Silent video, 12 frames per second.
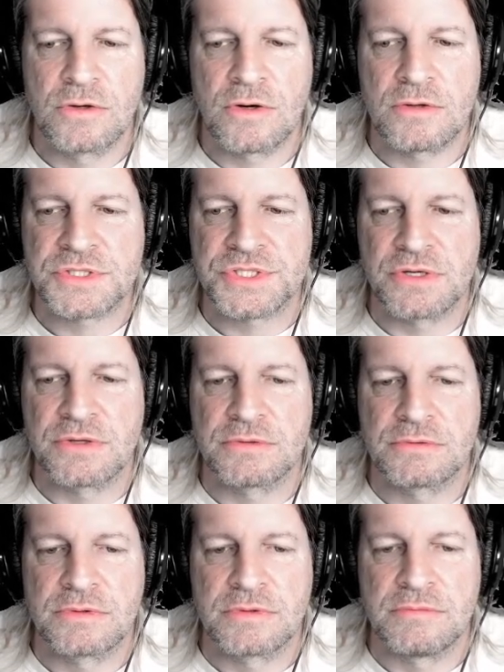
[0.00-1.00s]

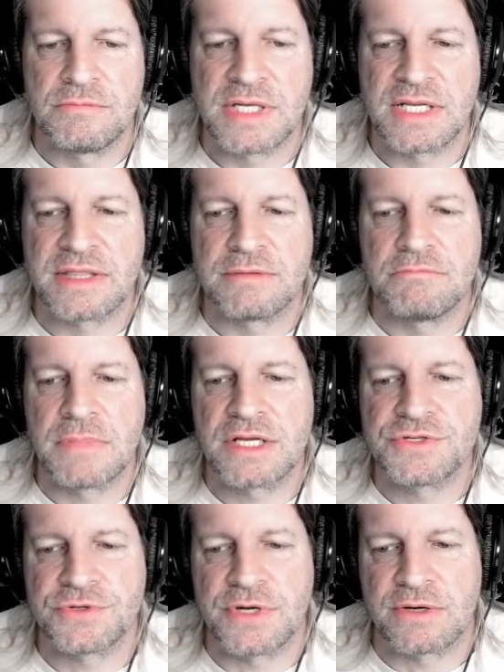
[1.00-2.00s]
Also, many of the
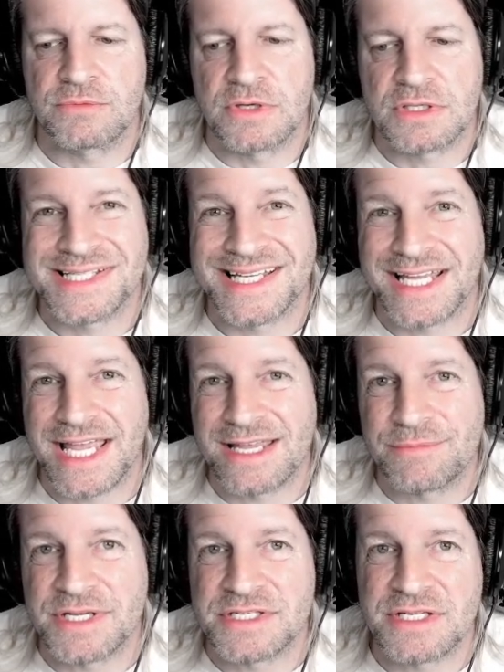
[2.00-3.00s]
major networks like
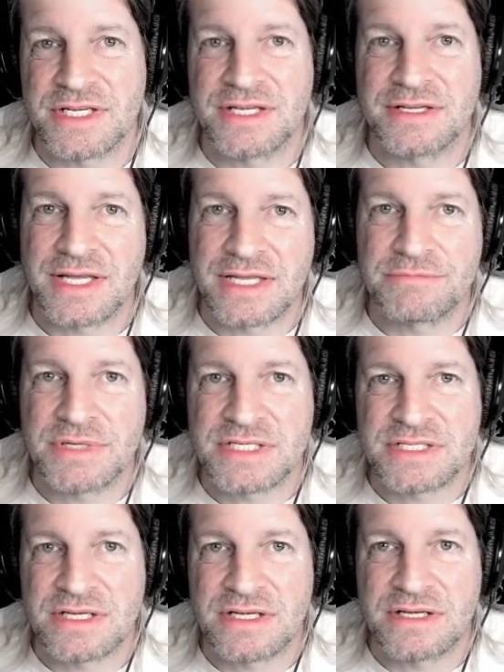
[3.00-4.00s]
ABC,
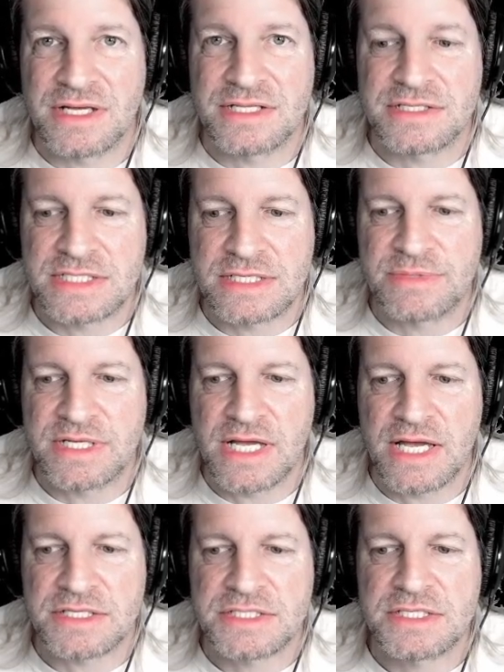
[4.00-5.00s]
NBC, and
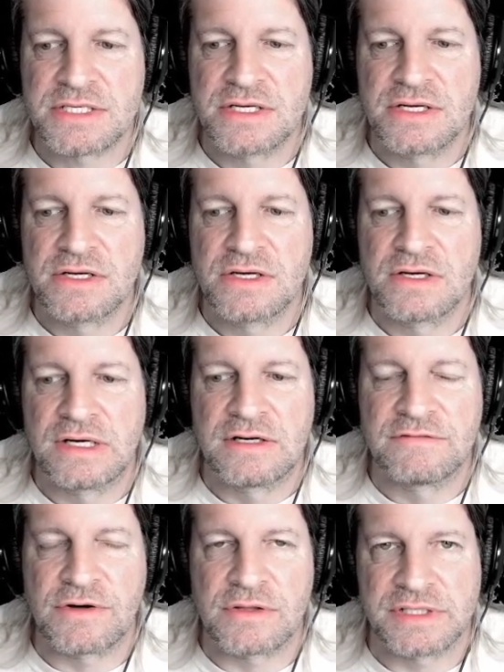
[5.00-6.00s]
CBS
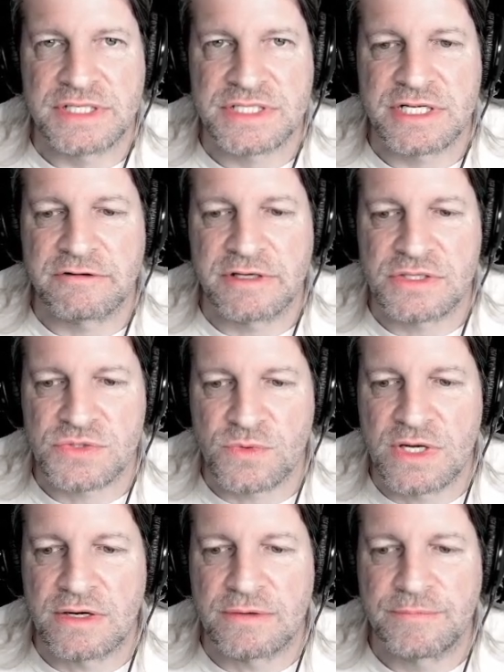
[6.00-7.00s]
fall in this area as
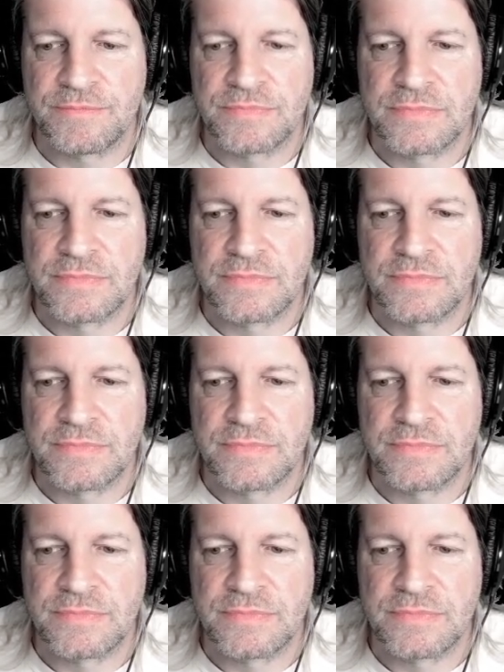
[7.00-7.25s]
well.